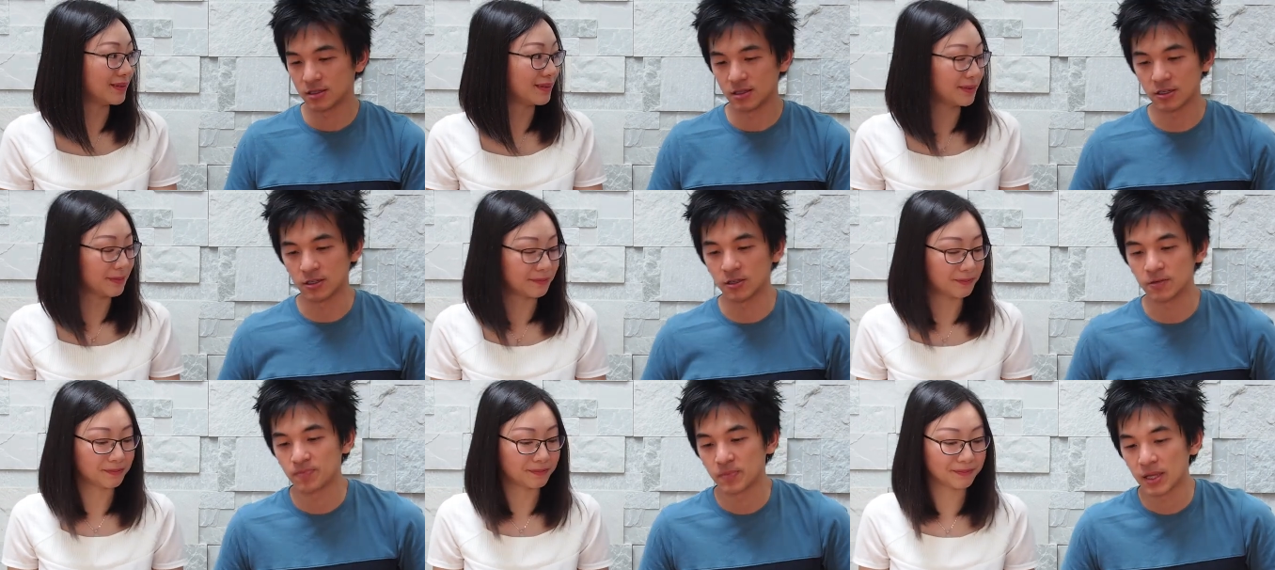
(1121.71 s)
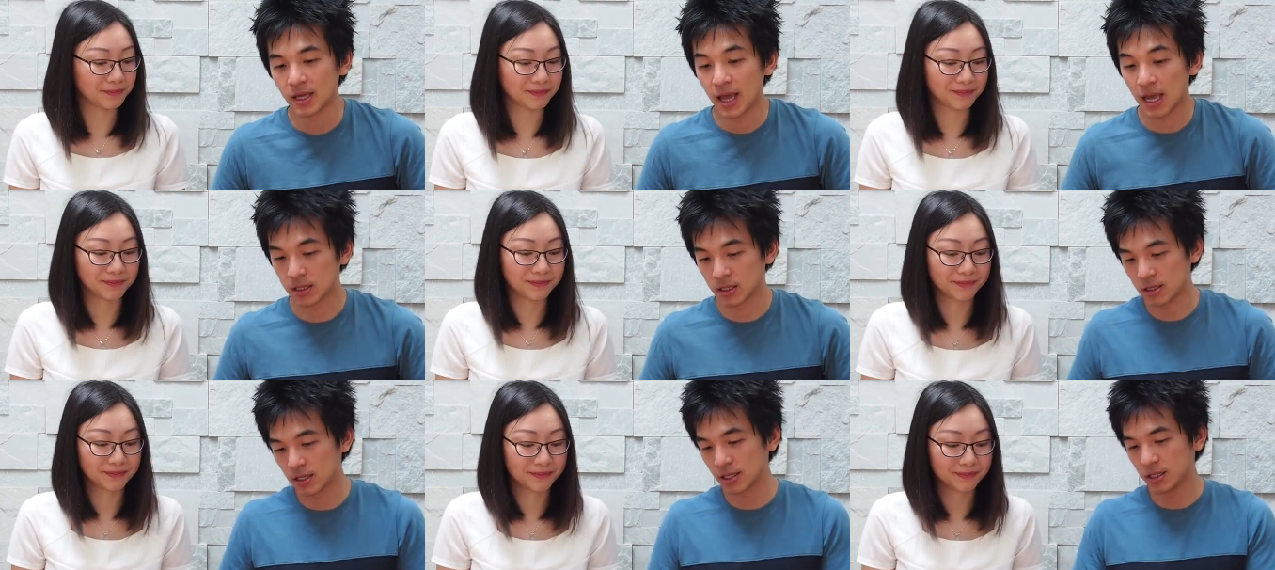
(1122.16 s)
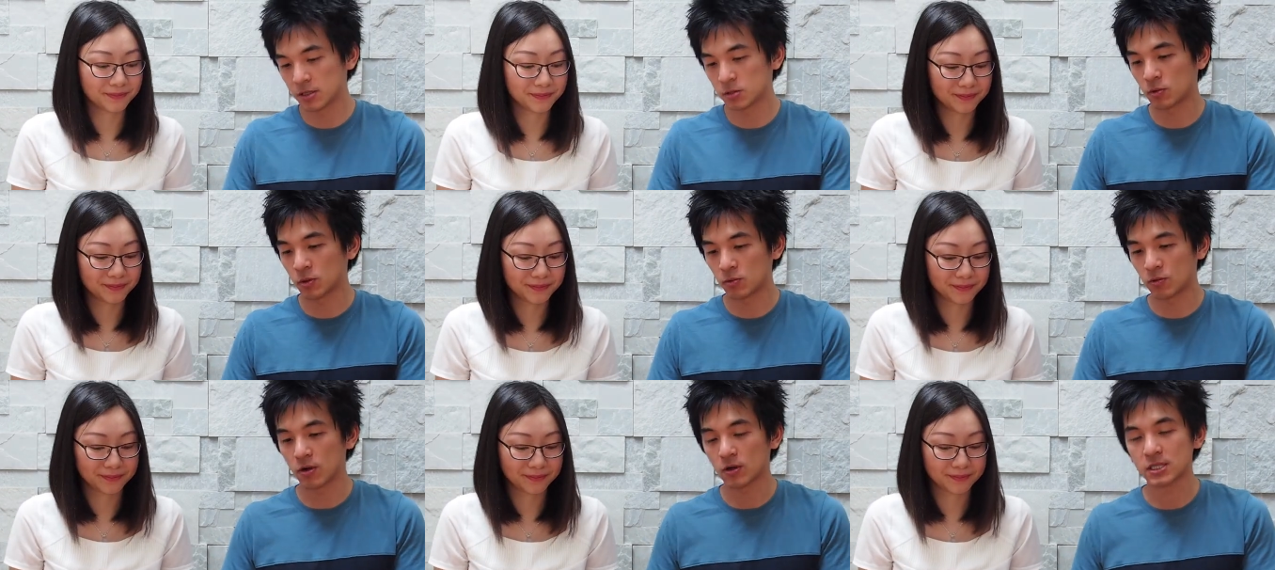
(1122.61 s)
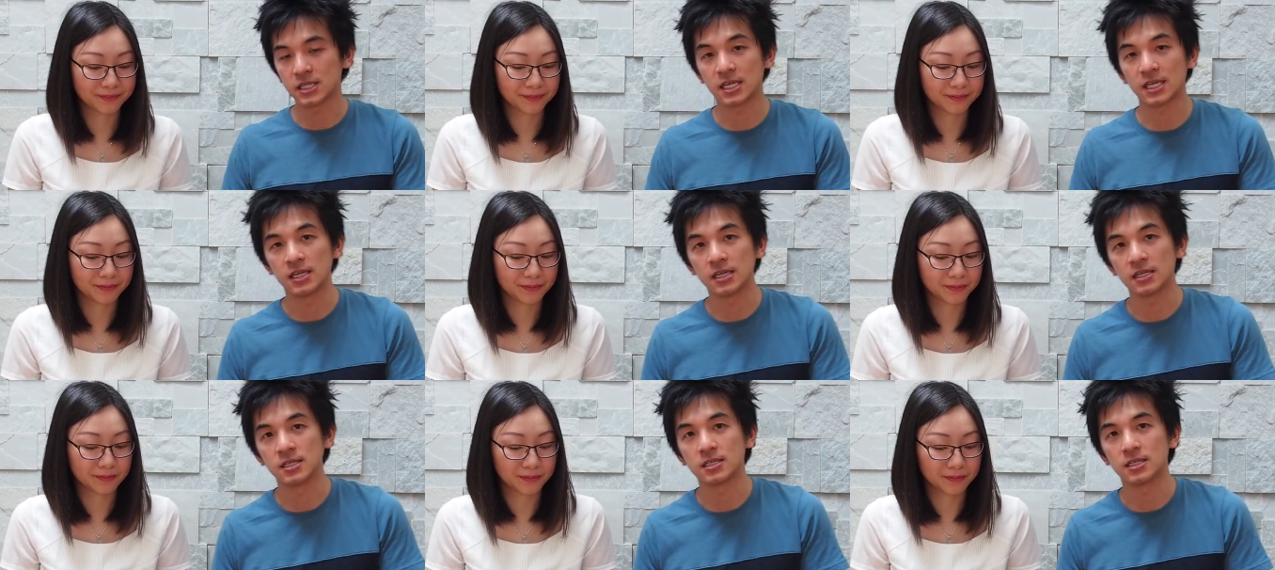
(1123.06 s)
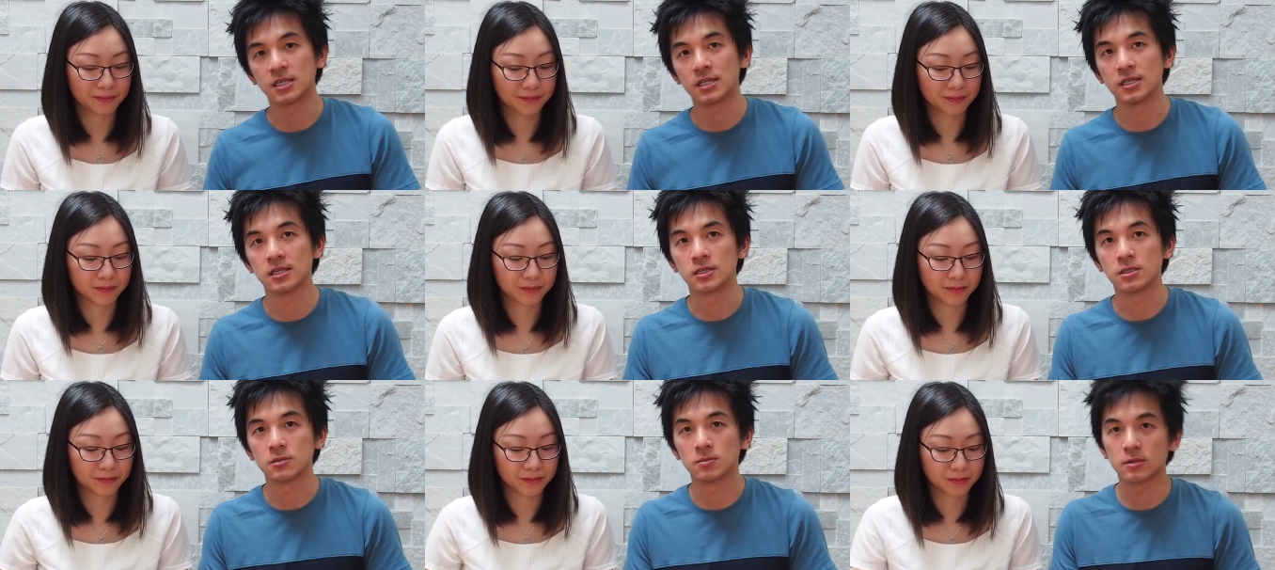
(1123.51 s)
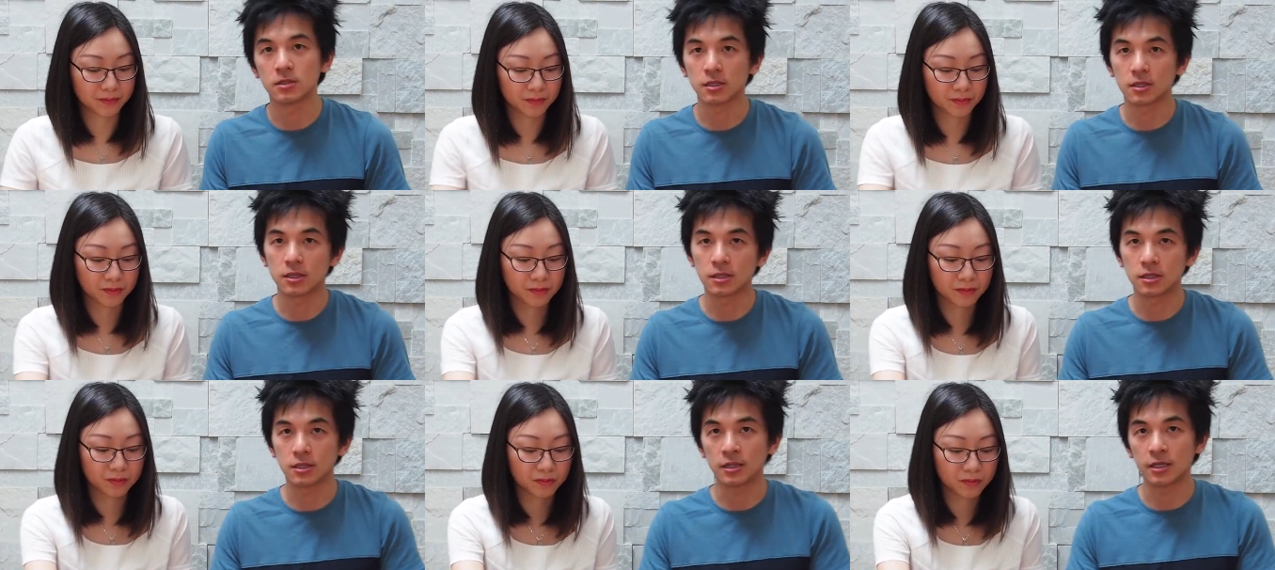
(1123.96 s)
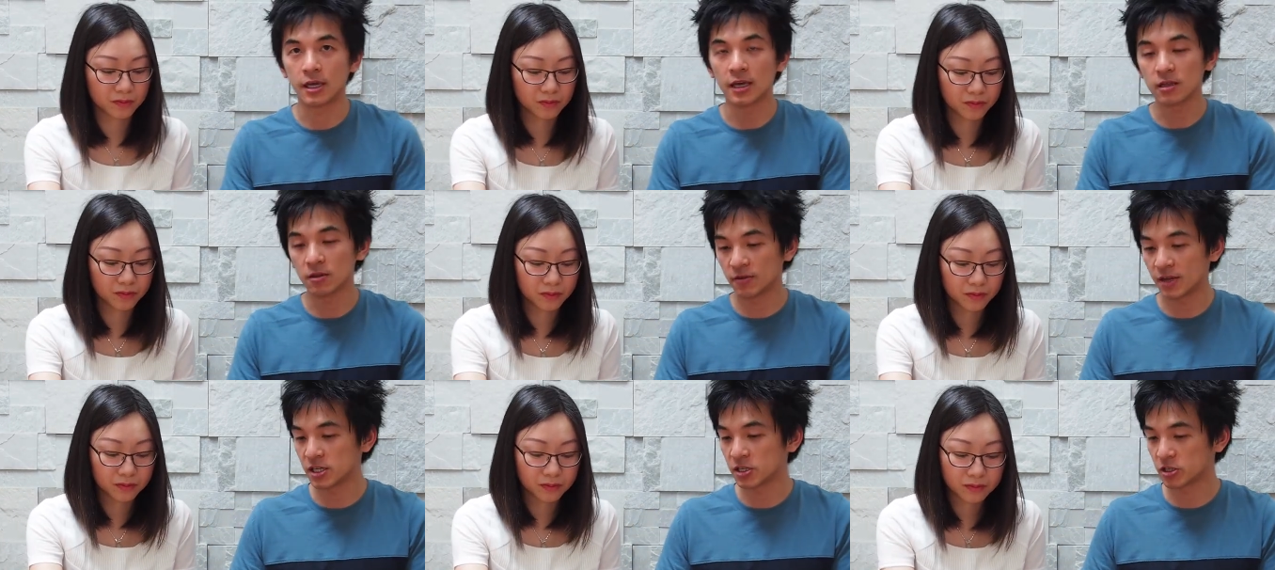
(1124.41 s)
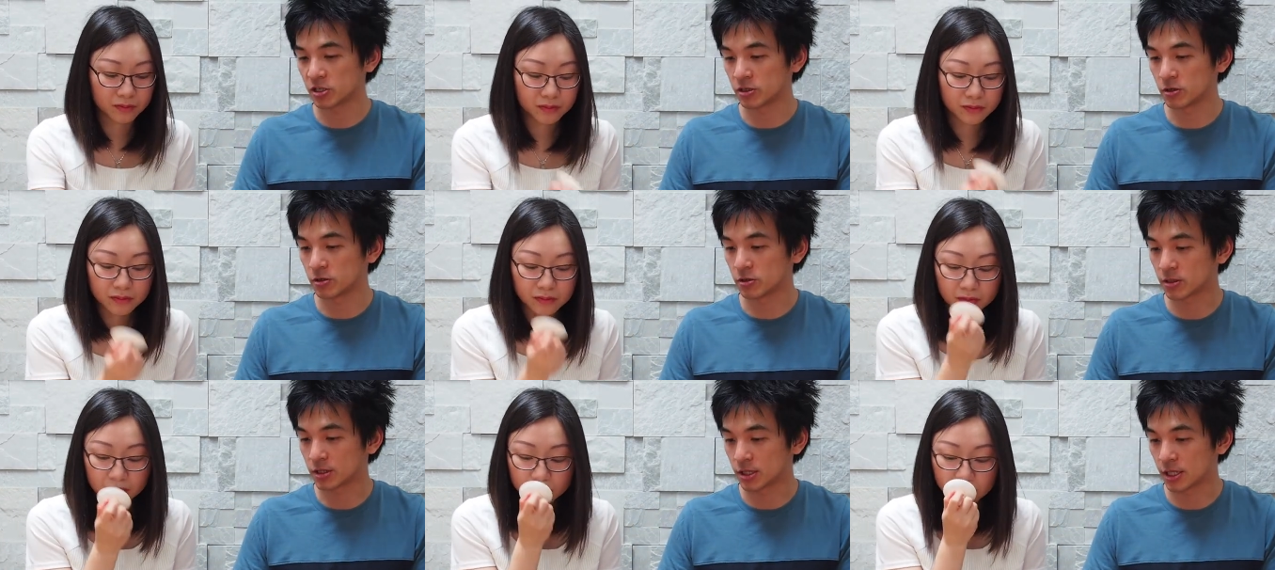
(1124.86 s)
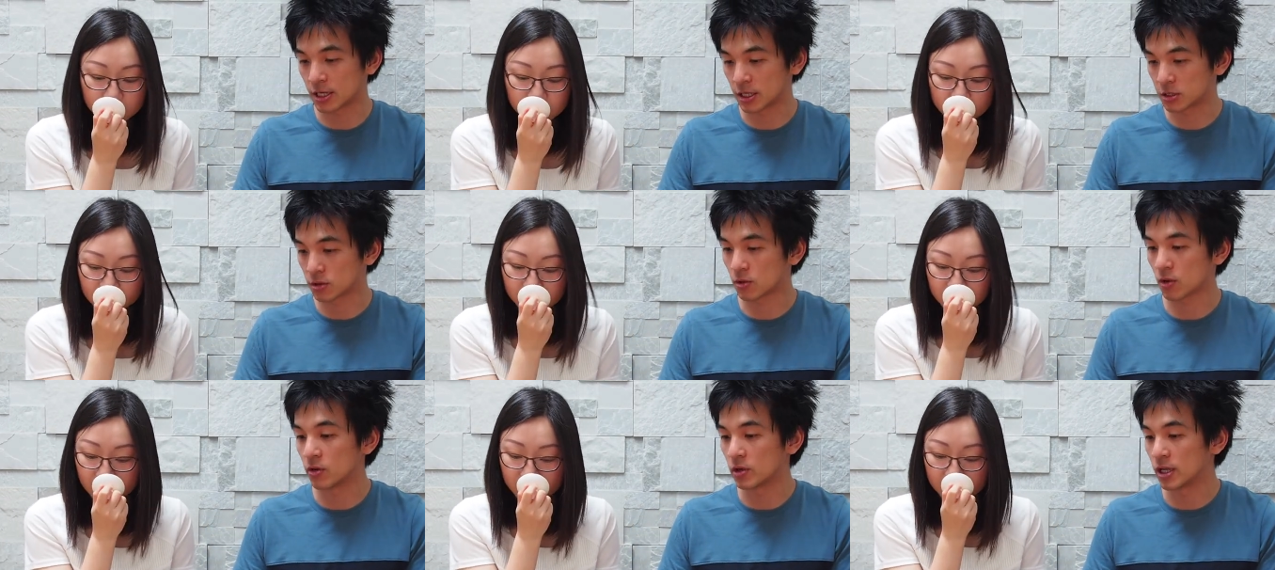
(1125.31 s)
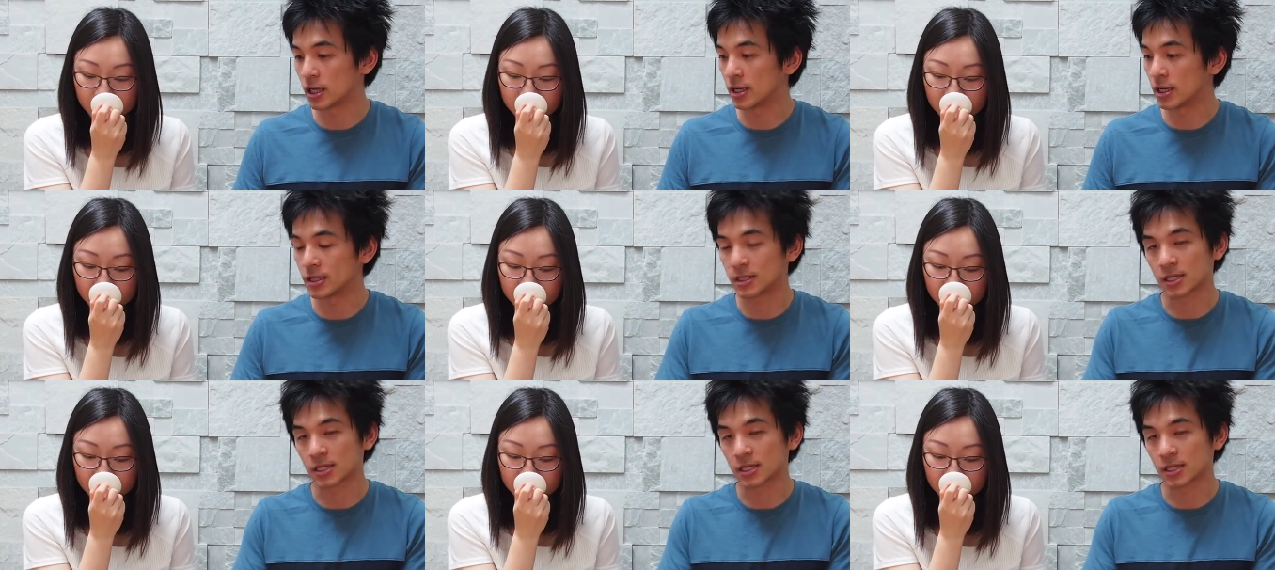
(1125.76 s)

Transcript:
Speaker 1: yeah. And the thing is with rock teas is the elevation that it's grown in is